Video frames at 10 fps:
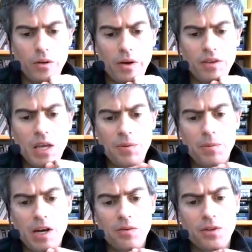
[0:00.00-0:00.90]
have to keep in
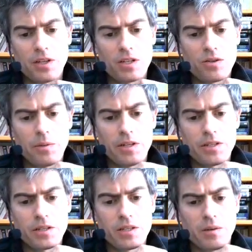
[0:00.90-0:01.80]
mind with a distributed
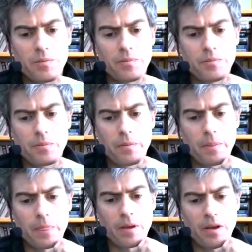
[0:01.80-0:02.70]
system,
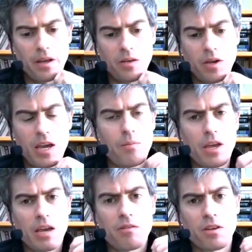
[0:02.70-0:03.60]
you can't
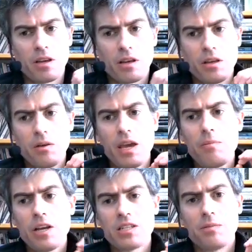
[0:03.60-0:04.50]
make
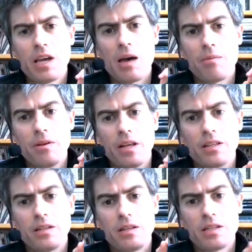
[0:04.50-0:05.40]
something happen
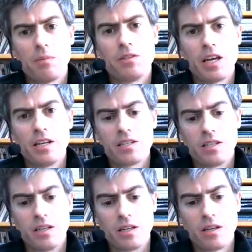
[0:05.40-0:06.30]

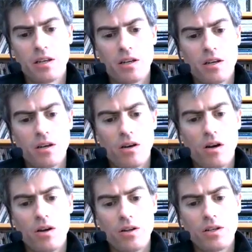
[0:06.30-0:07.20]
simultaneously
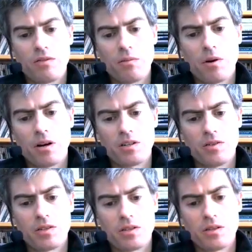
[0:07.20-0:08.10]
on the different parts of
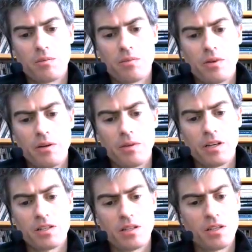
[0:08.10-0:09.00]
the system, right?
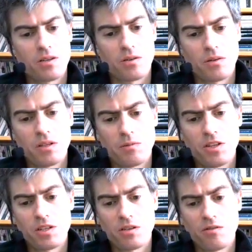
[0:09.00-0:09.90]
Because these
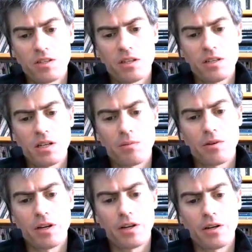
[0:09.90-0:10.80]
machines are physically
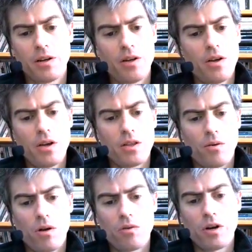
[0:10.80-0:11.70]
separated.
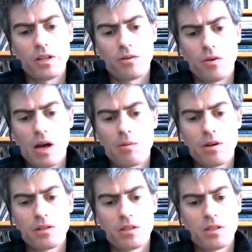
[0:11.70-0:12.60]
They're all running their own
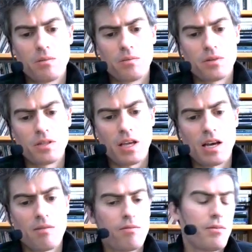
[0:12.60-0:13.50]
operating systems. They
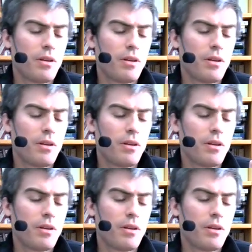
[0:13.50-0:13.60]
have